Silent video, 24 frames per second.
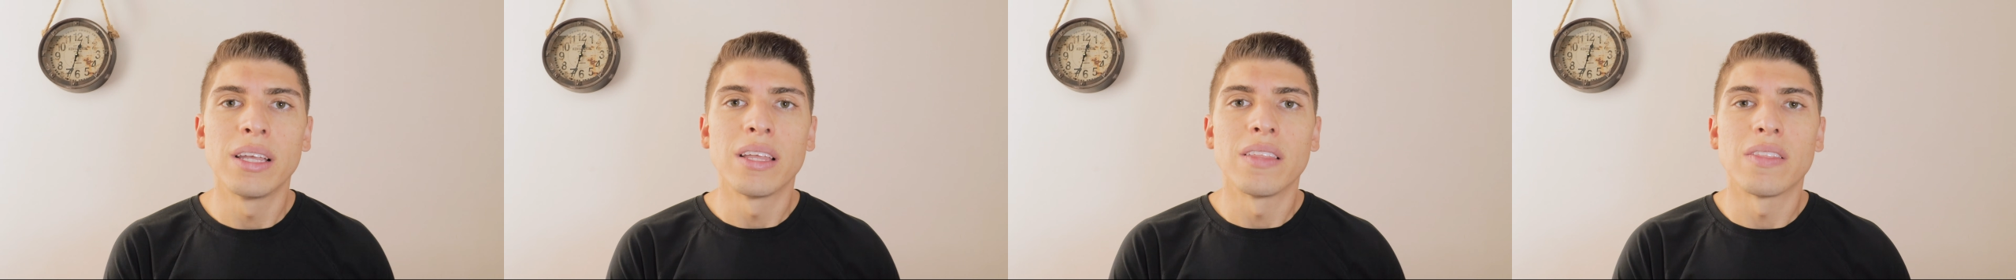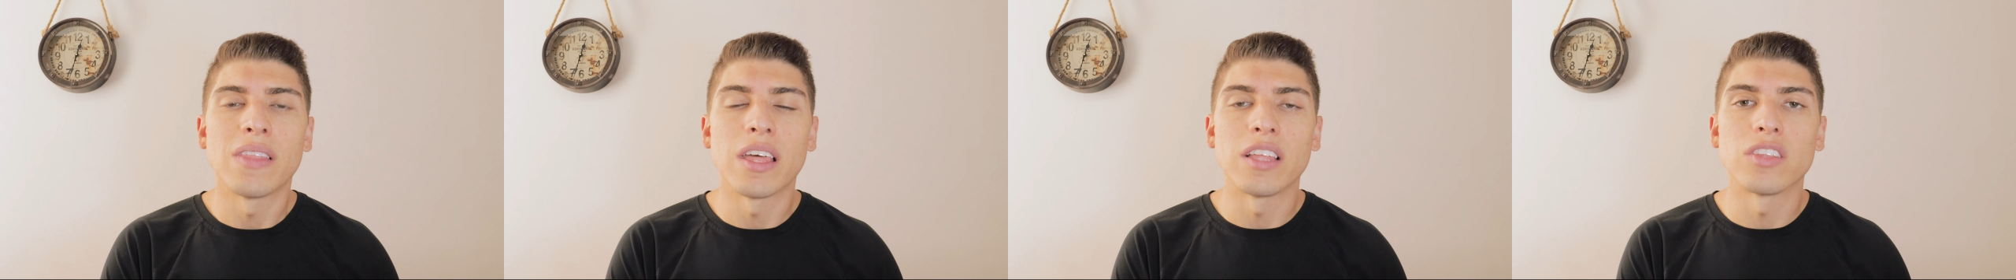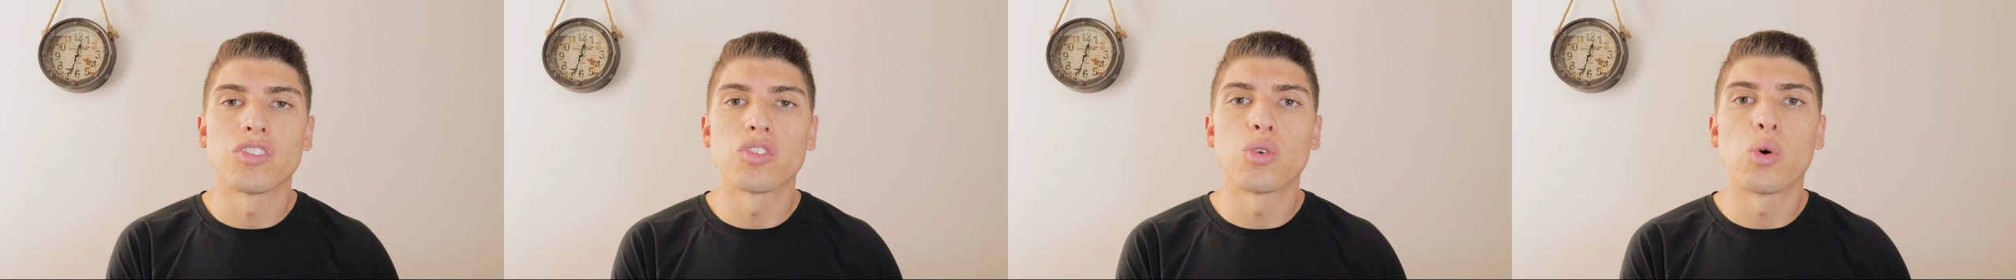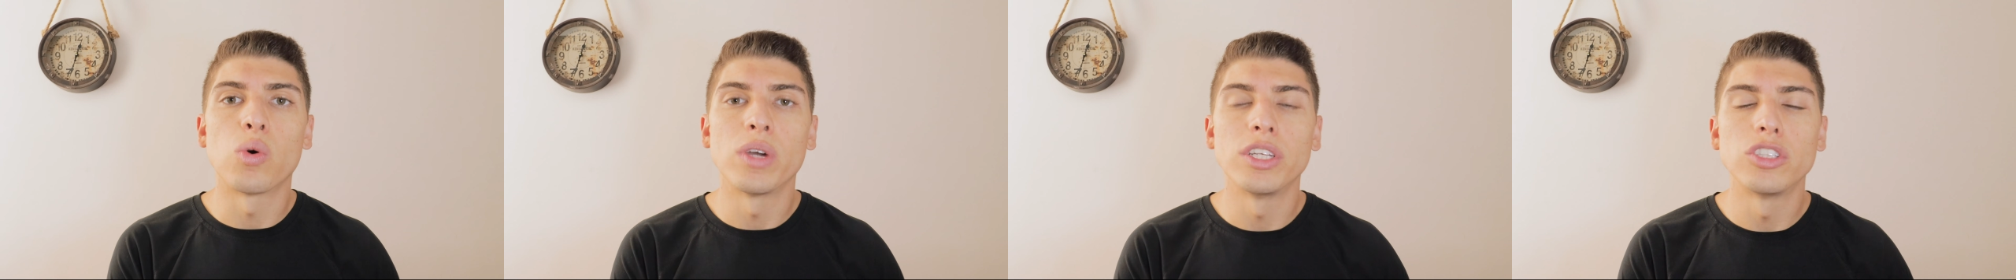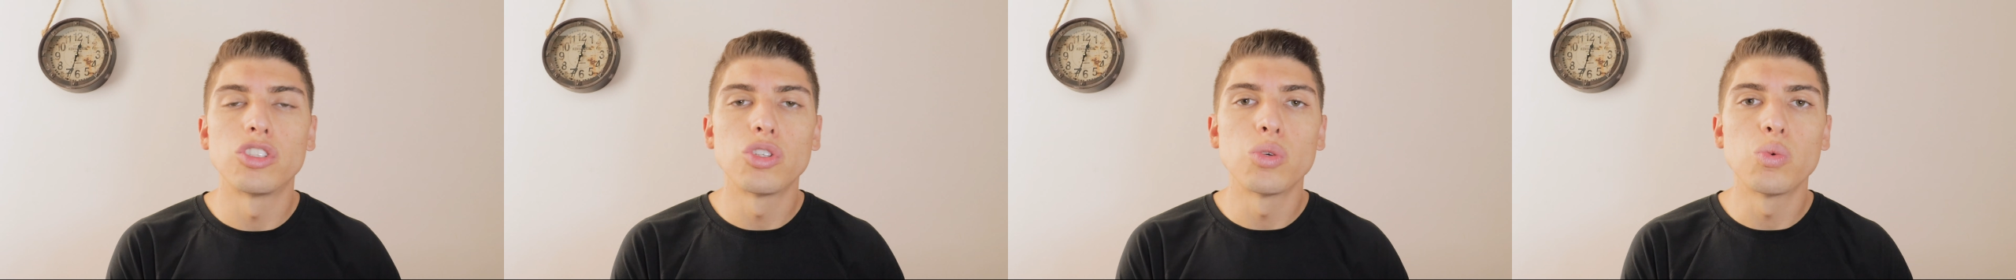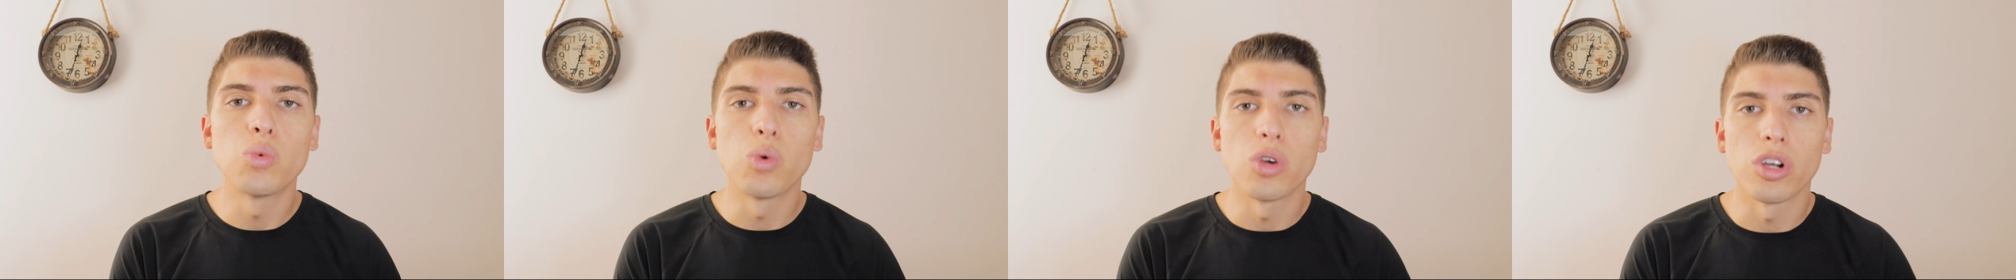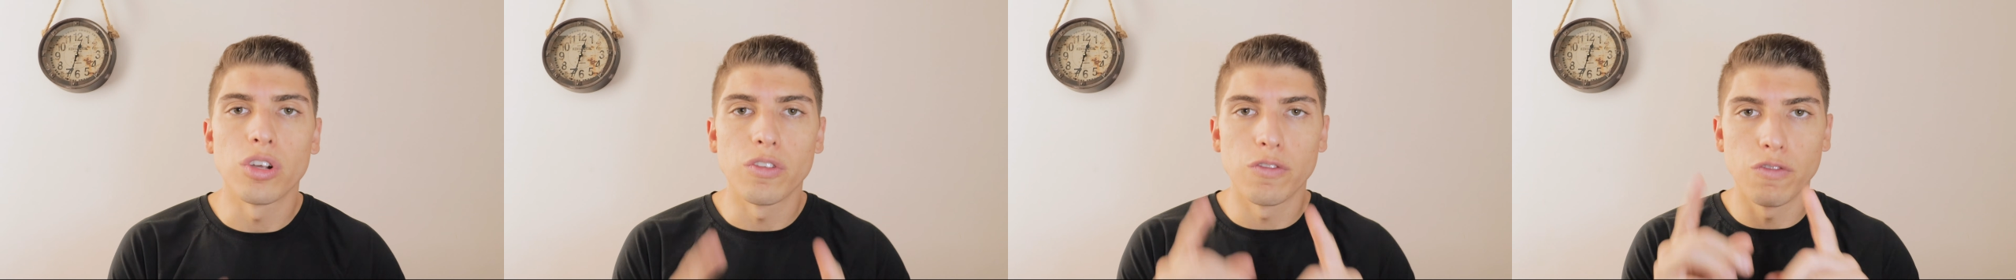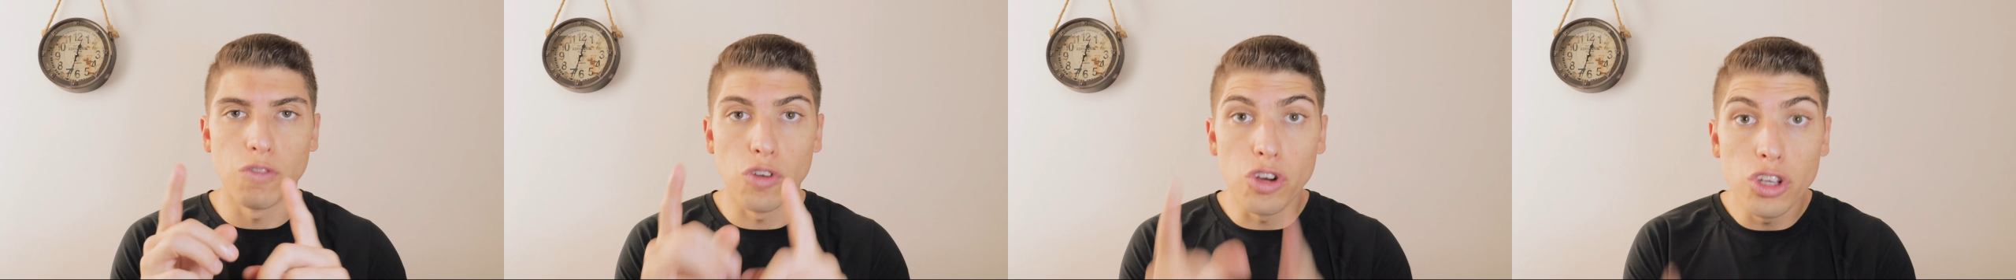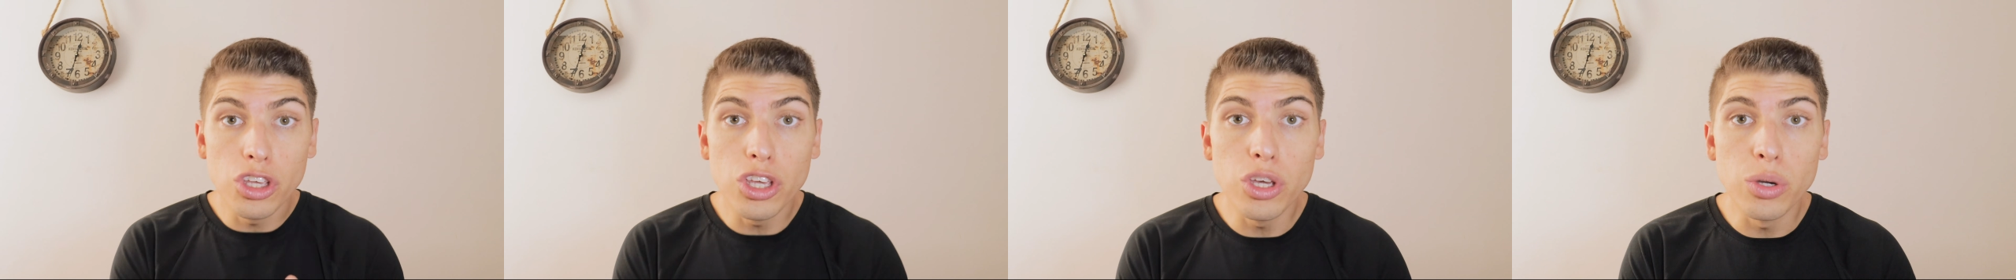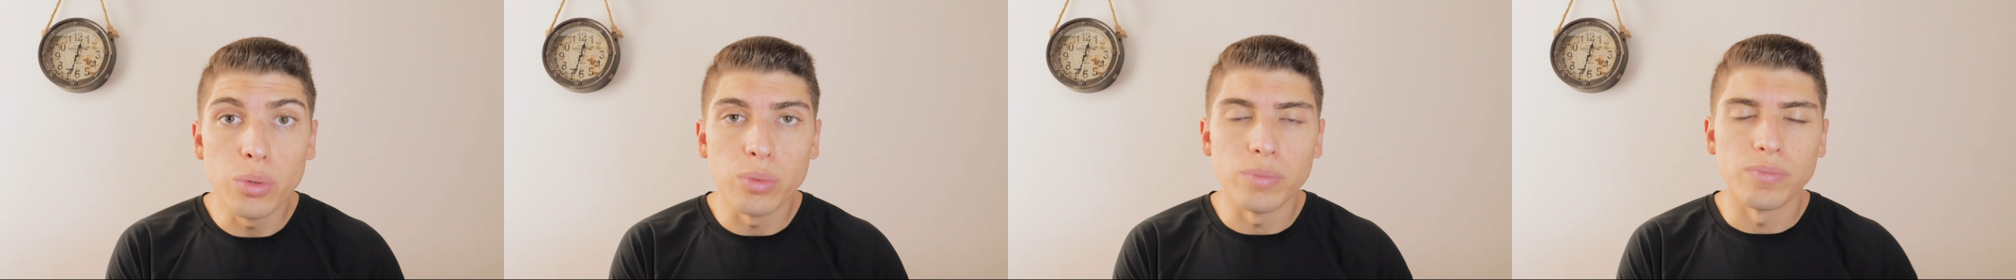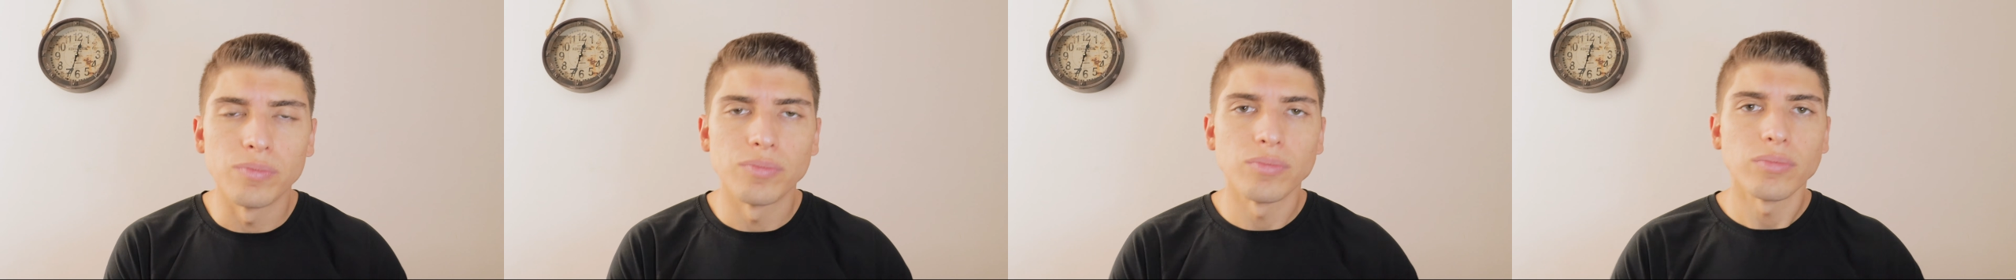that's going to work for you.